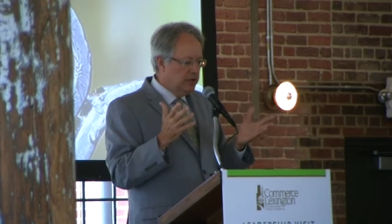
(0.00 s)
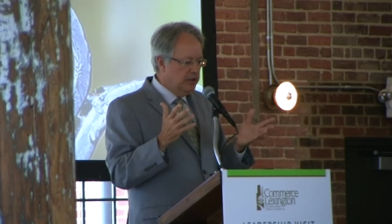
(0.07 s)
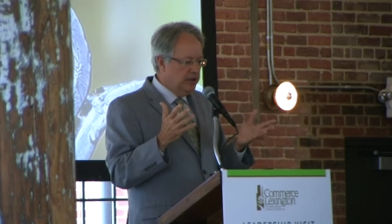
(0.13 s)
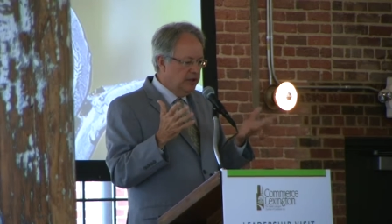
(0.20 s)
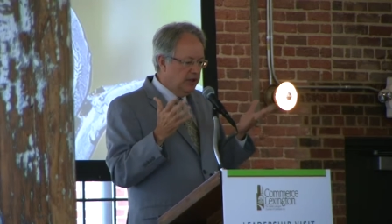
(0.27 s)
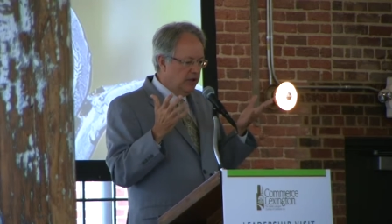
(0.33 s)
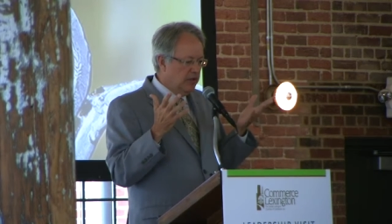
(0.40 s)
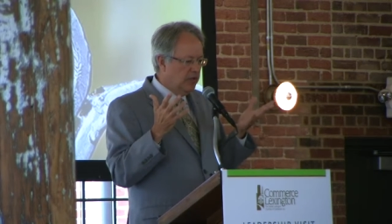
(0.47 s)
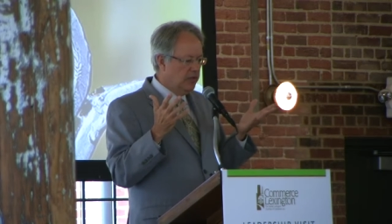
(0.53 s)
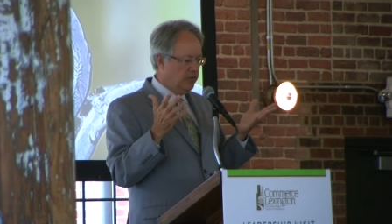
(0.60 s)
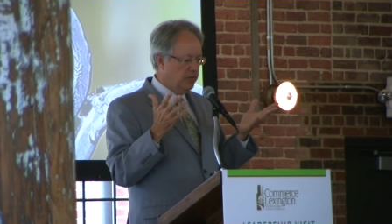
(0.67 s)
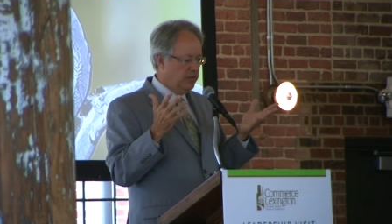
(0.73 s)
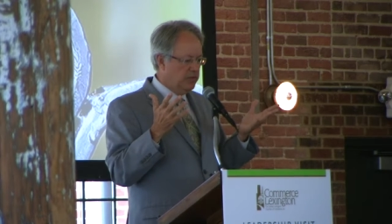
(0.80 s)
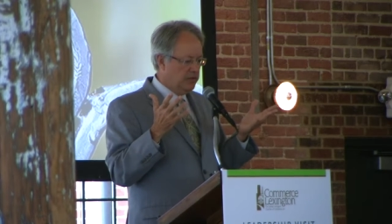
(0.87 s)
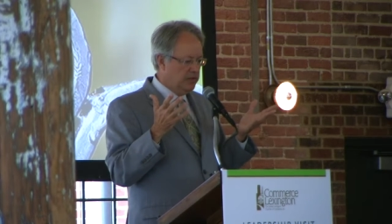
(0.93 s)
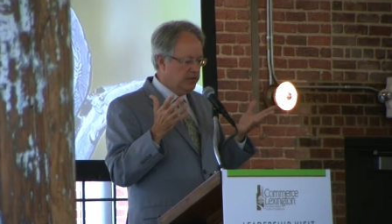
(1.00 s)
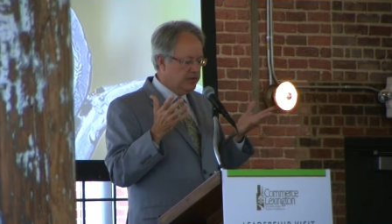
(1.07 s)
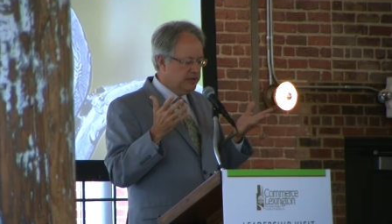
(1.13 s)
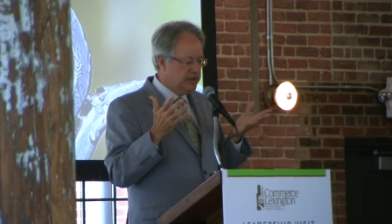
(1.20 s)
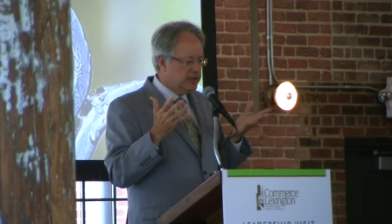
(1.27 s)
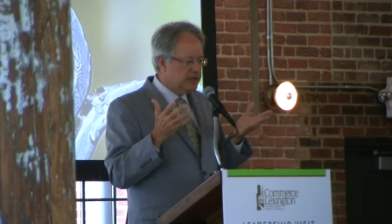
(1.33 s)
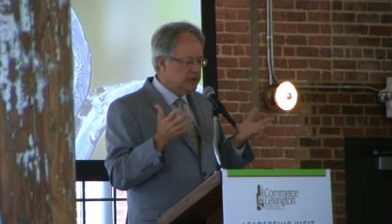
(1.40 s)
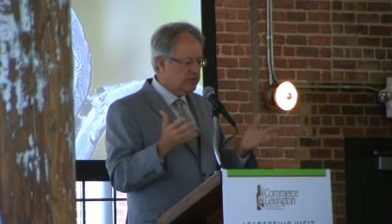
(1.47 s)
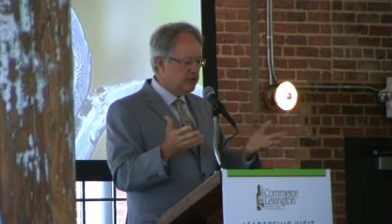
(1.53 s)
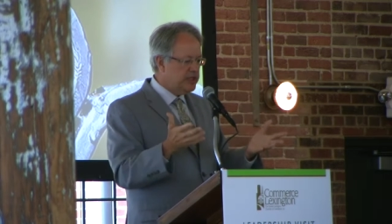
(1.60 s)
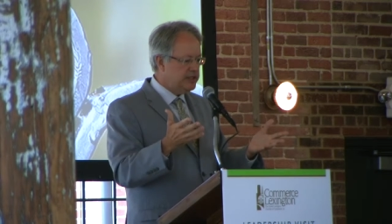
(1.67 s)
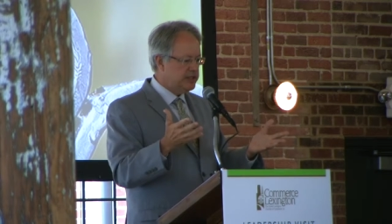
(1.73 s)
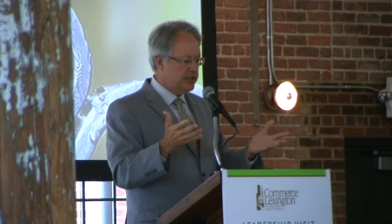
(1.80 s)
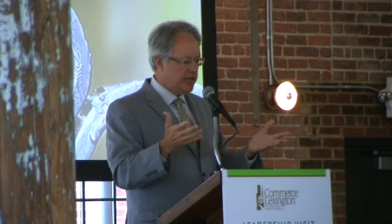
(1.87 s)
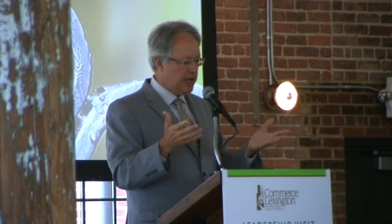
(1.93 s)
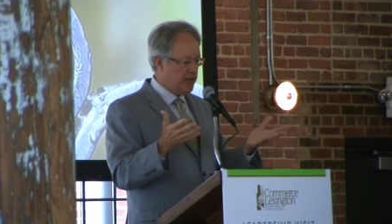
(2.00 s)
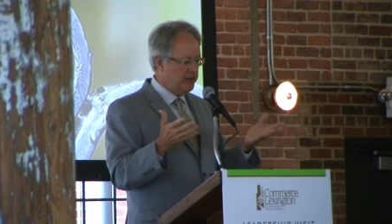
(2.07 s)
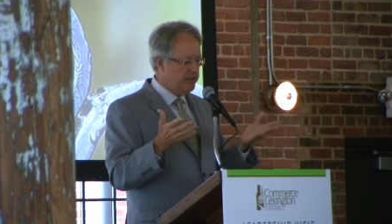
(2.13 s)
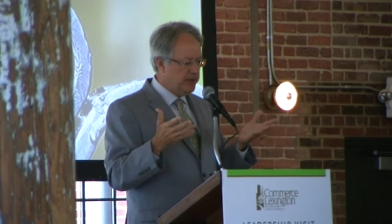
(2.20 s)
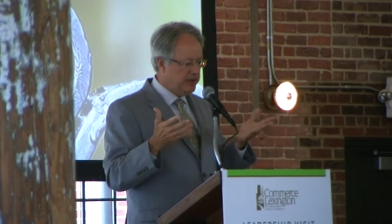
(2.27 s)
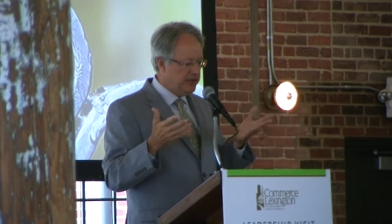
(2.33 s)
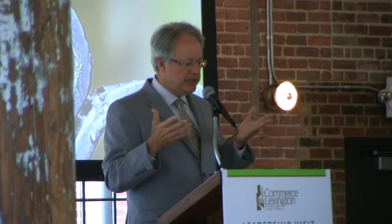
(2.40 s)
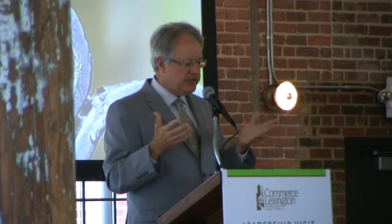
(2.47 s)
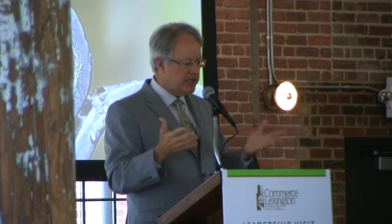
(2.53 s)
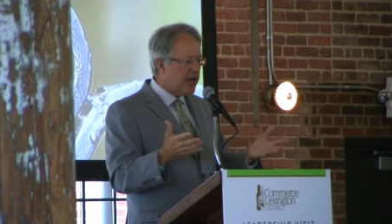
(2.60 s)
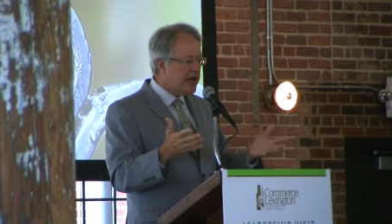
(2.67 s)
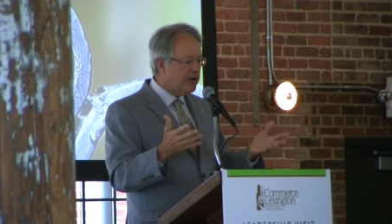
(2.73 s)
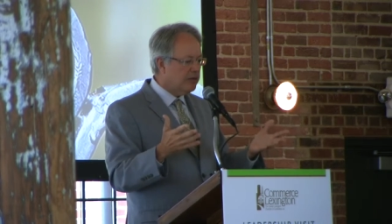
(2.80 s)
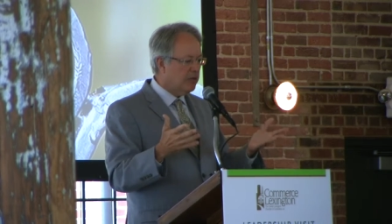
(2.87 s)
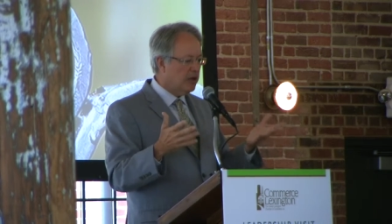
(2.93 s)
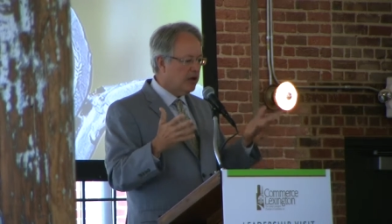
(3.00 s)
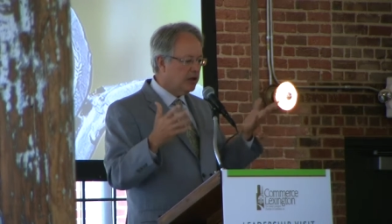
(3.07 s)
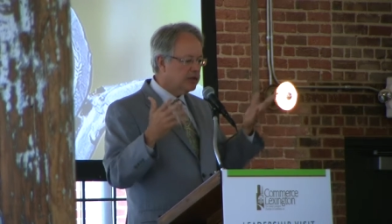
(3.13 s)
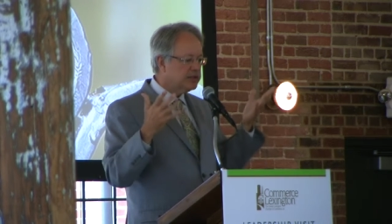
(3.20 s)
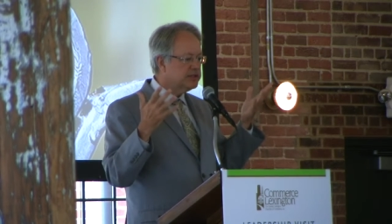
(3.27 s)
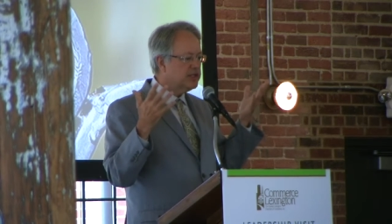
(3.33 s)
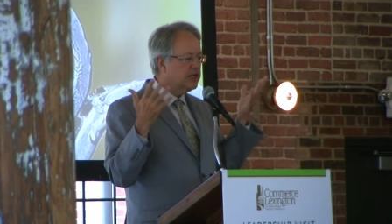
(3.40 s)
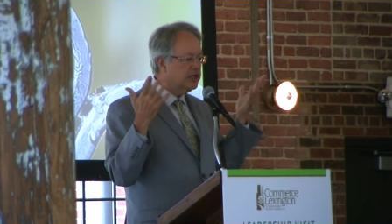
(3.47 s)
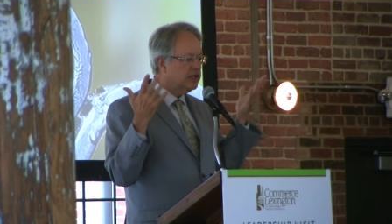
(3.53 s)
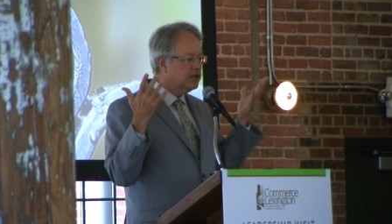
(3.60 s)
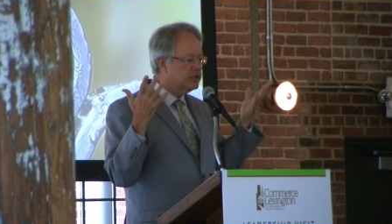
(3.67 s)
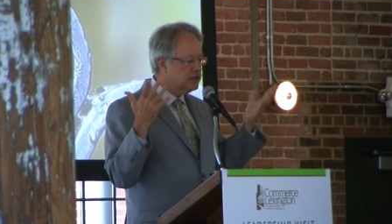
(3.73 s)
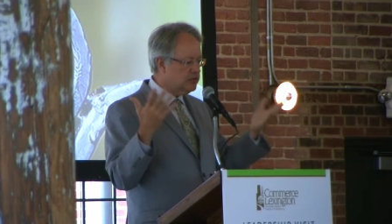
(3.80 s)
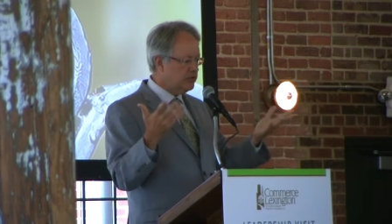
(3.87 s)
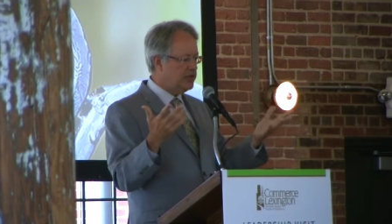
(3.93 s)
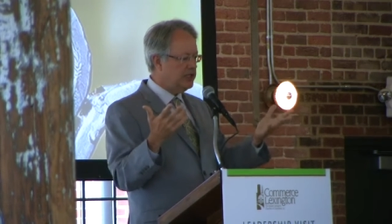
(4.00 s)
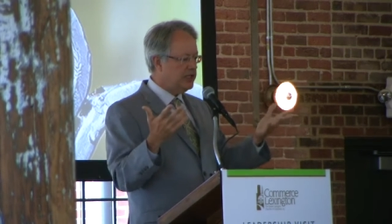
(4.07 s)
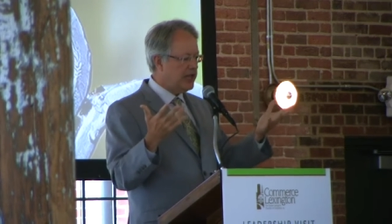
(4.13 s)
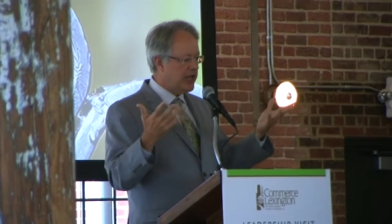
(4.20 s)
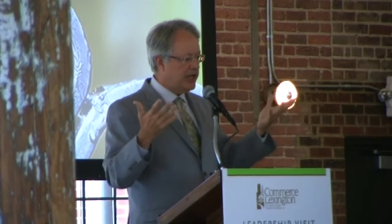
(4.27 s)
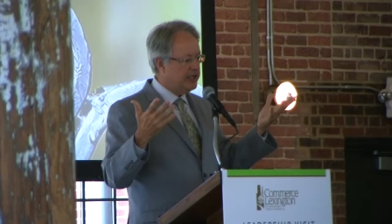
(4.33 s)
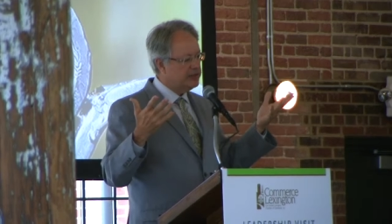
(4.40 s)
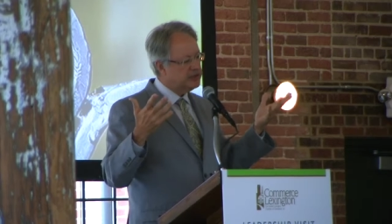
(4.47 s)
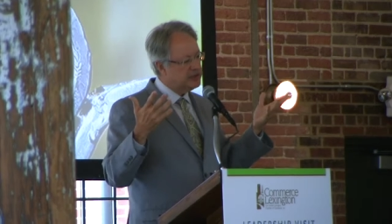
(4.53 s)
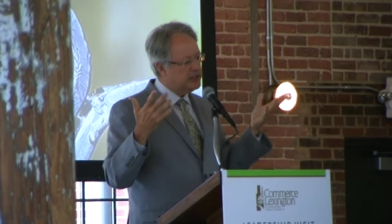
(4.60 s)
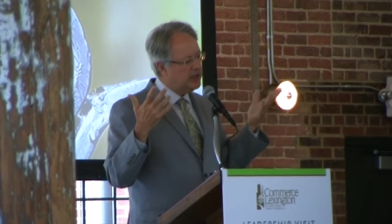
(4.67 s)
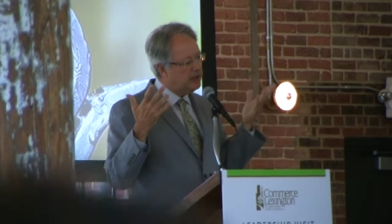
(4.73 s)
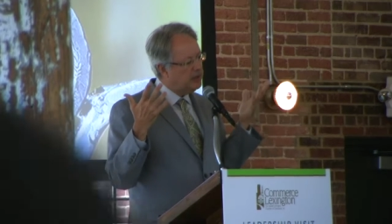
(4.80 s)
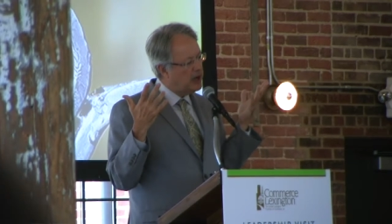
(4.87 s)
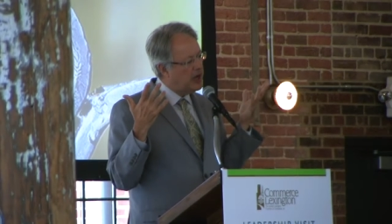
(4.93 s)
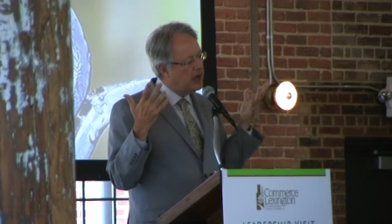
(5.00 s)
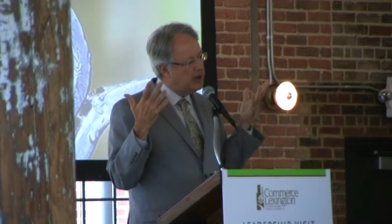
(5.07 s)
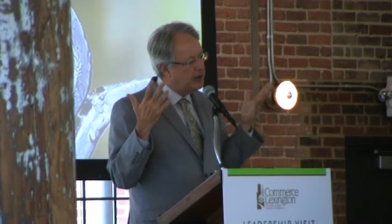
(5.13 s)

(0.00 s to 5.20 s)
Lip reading: the streetscape and the sidewalks and the street lights, and